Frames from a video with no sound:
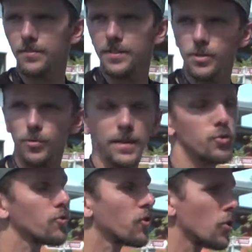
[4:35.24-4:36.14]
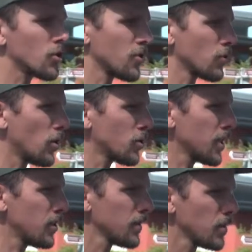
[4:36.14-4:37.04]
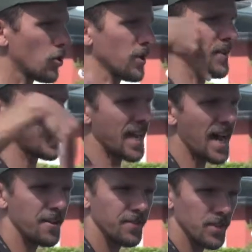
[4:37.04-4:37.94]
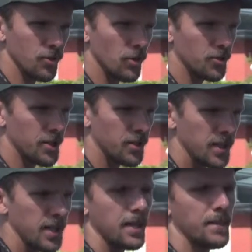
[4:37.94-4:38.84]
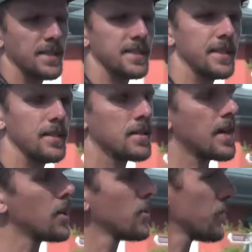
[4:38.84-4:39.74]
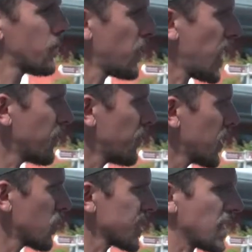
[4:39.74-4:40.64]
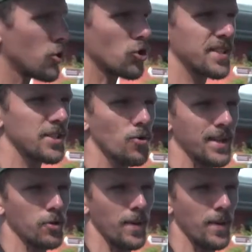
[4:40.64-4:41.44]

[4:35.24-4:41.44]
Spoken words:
swim, to float on the water, or even dive in the water, but still their flight feathers are not soaking